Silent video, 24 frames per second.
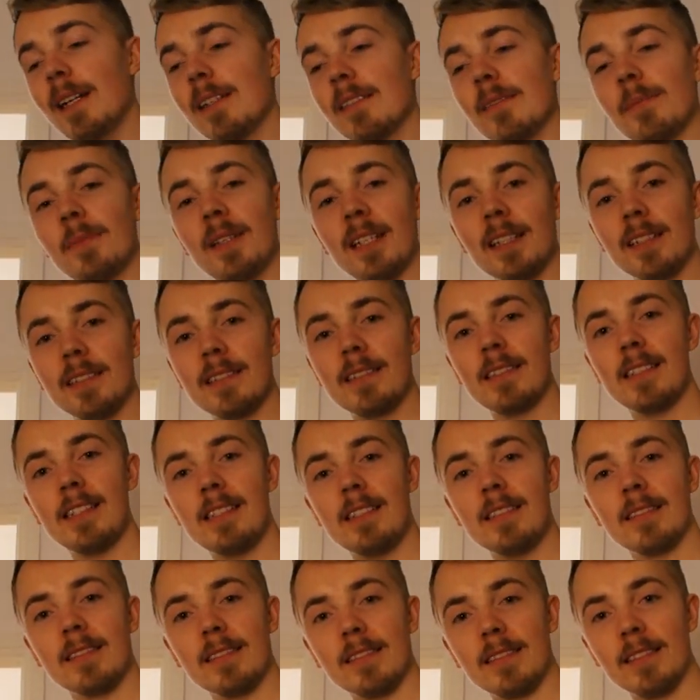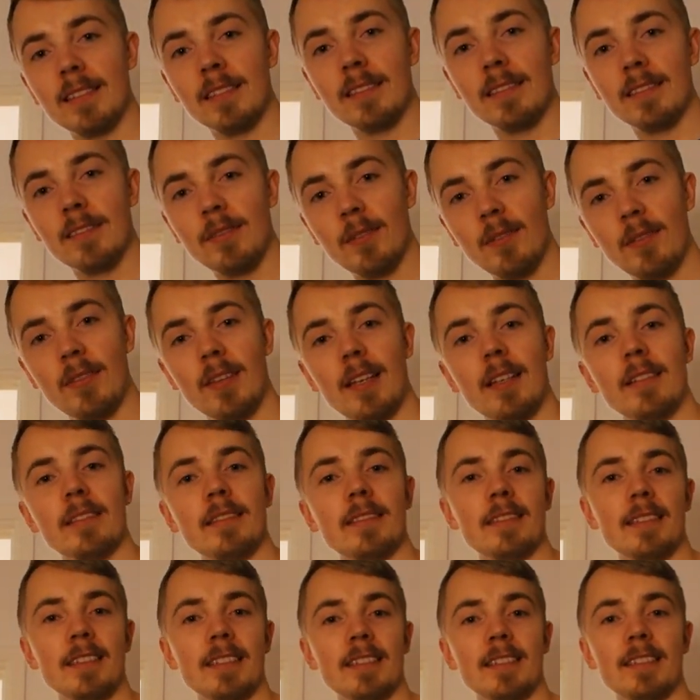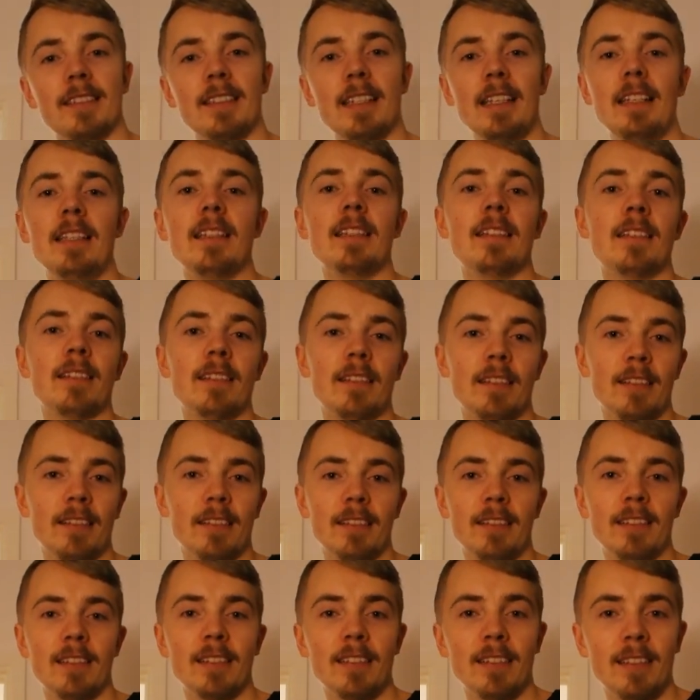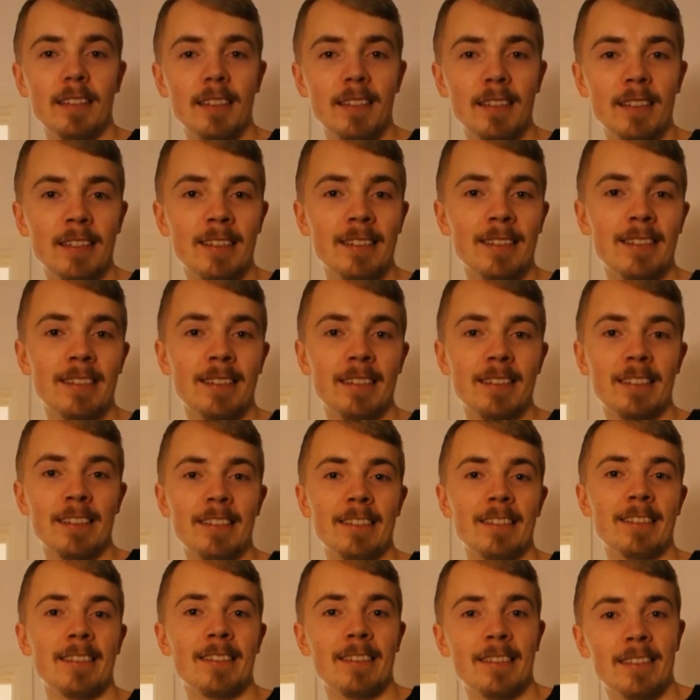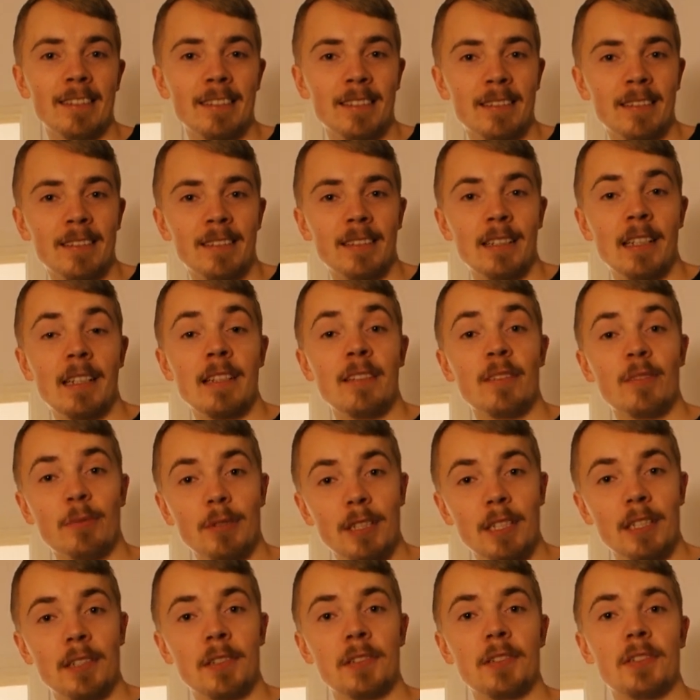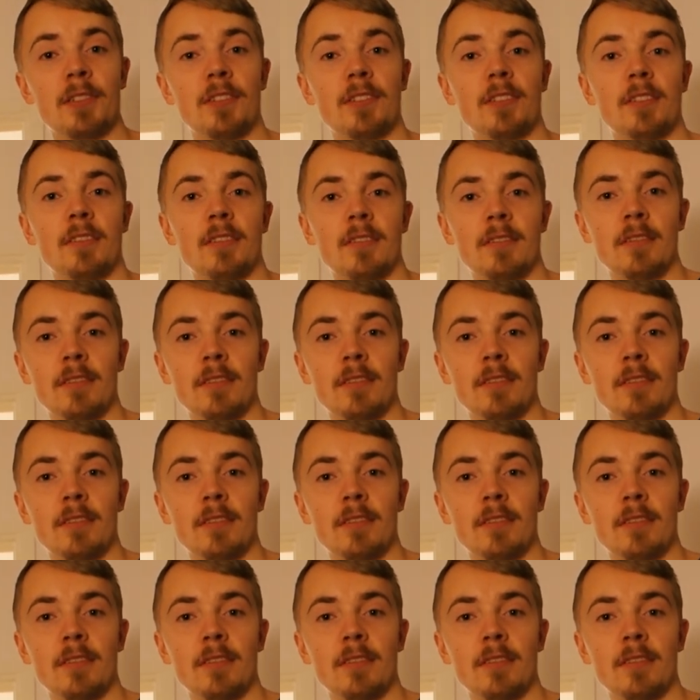buys magazines since 2016. I do. I buy magazines. In Swedish.